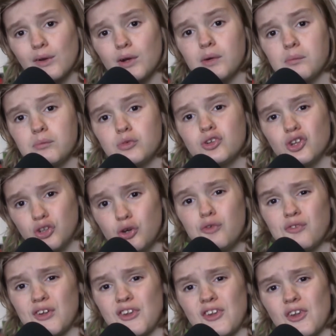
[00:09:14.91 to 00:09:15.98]
I tried to make a
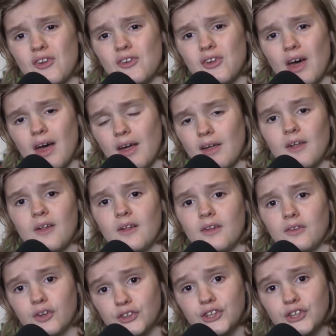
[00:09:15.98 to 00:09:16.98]
series, and